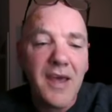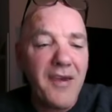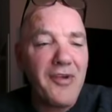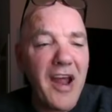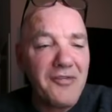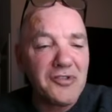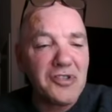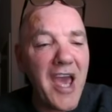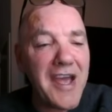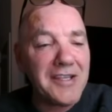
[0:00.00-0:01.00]
If you haven't
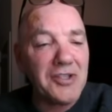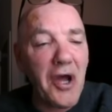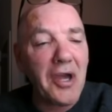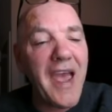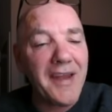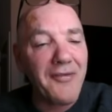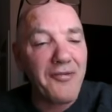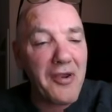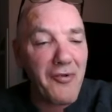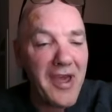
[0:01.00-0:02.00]
shared, you're not getting a
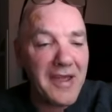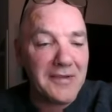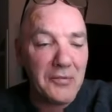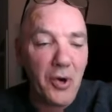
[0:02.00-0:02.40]
free reading.